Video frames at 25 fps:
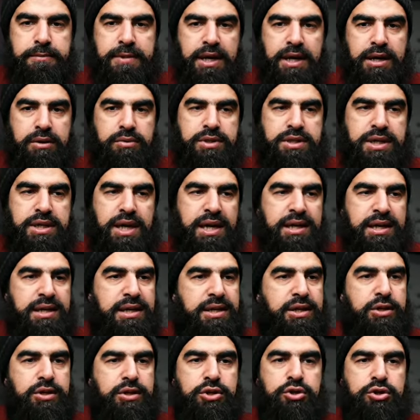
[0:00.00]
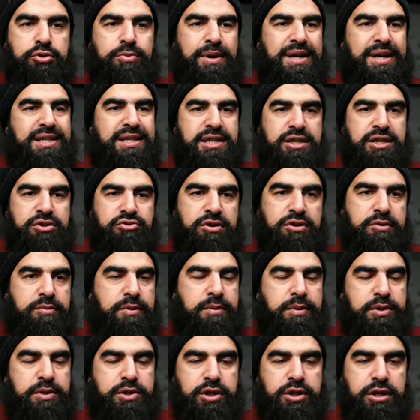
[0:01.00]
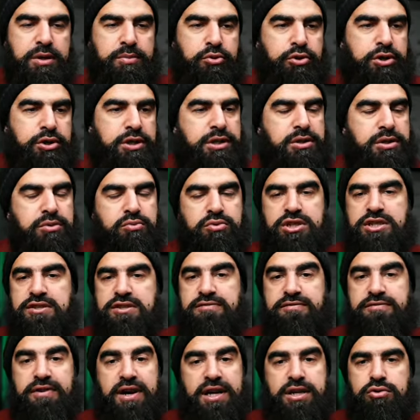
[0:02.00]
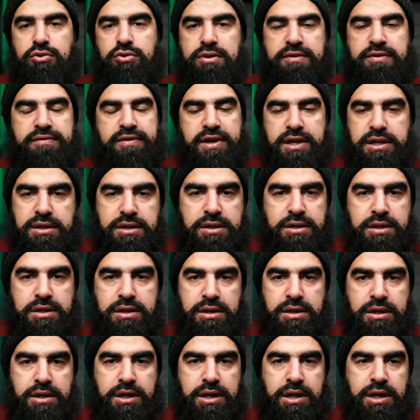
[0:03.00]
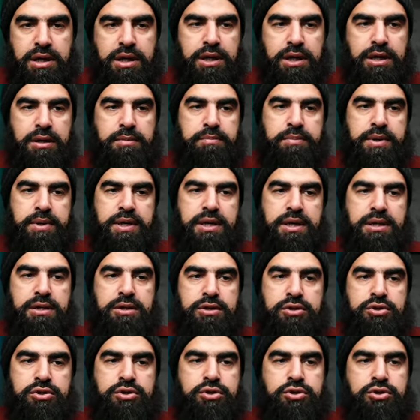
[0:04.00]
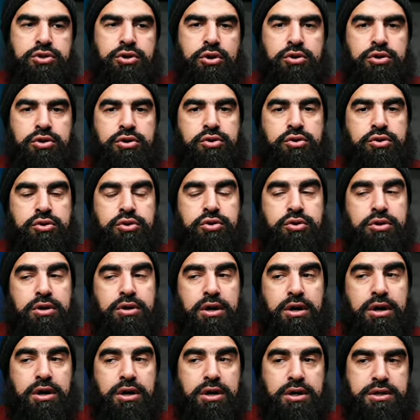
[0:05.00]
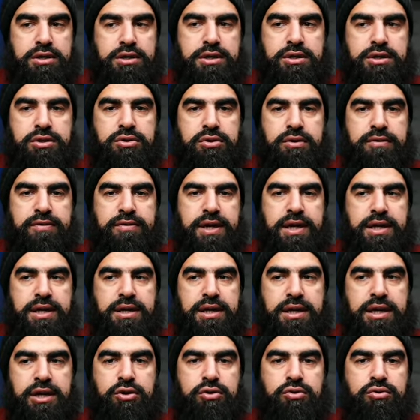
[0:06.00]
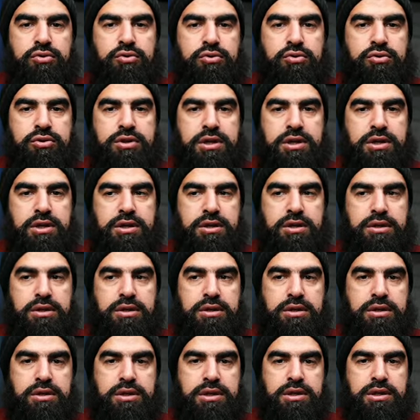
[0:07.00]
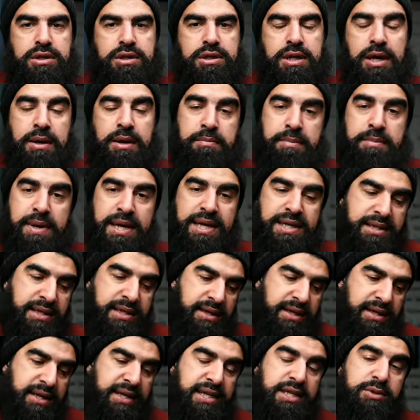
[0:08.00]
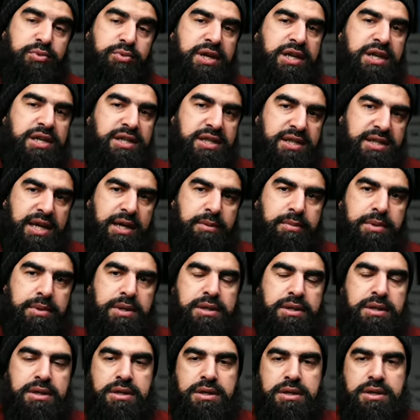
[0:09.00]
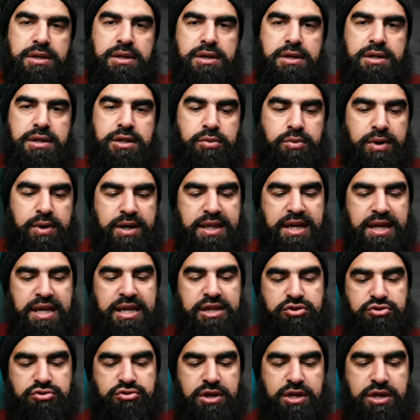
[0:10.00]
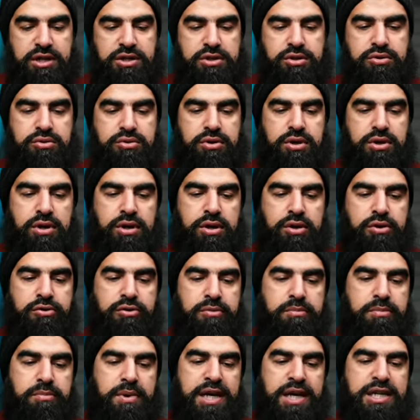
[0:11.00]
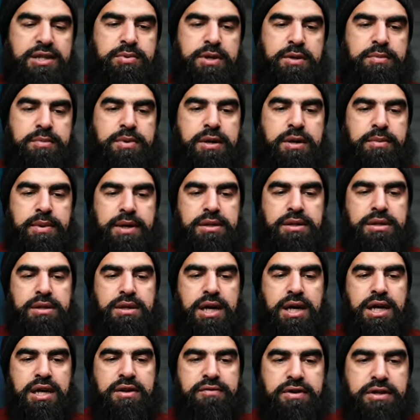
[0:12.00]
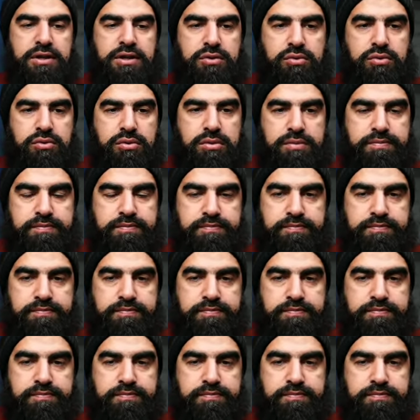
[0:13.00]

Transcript: I would say. And you might disagree with him on certain points, which is fine, totally fine. But don't you, you can't sort of like ignore the, the amazing thing he's bringing to the table, the way that he's trying to remind people about the Hanafi school.